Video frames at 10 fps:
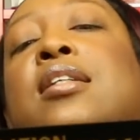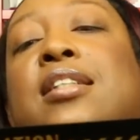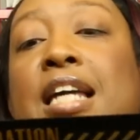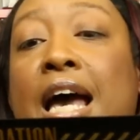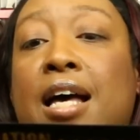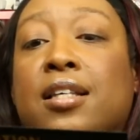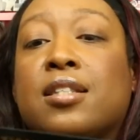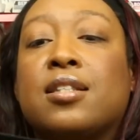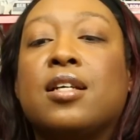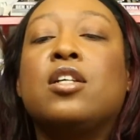
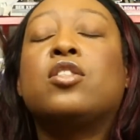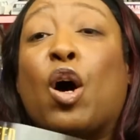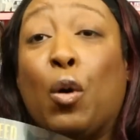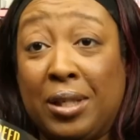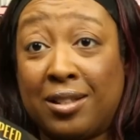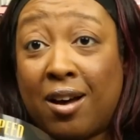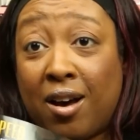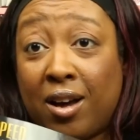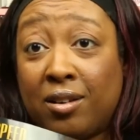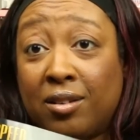Yes, Tony
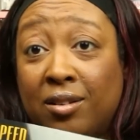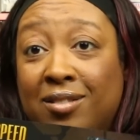Todd.